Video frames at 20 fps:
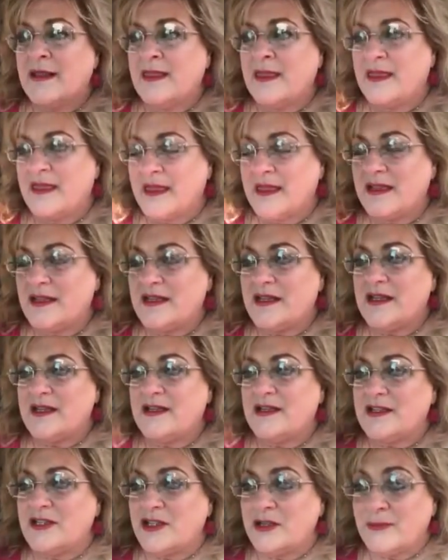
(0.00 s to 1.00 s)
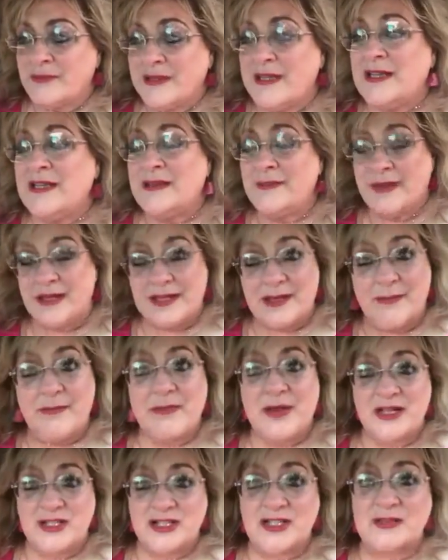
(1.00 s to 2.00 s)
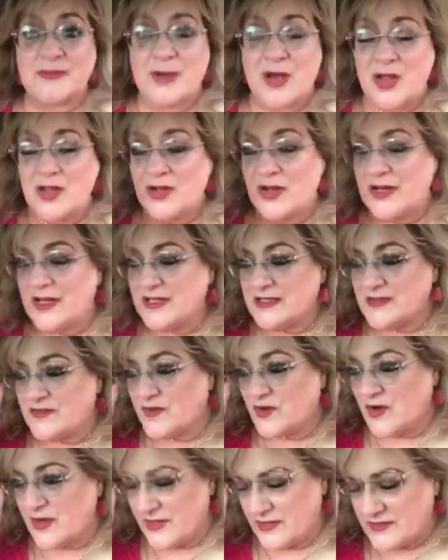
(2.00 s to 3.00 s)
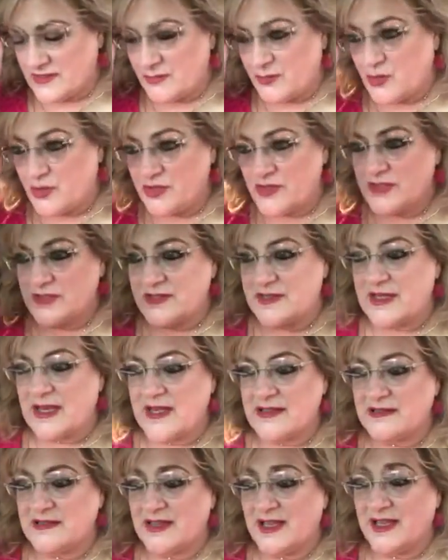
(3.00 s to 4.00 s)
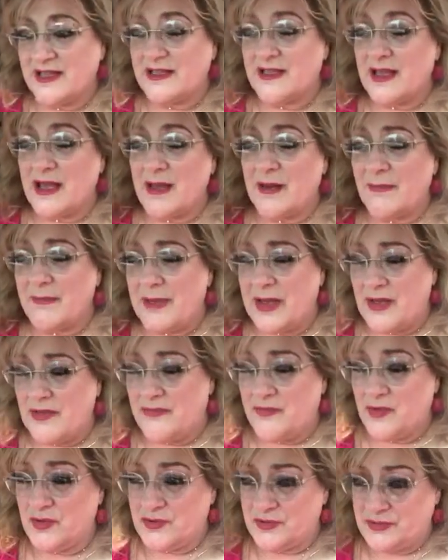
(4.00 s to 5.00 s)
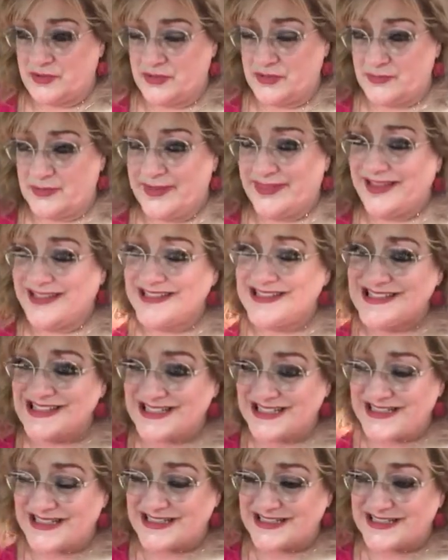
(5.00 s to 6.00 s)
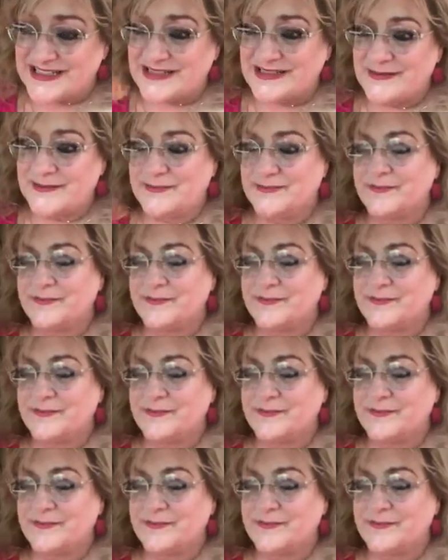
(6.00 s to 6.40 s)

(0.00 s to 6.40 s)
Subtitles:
then you need to make it much smaller as far as the portion size, like a mouthful or two, and that's it.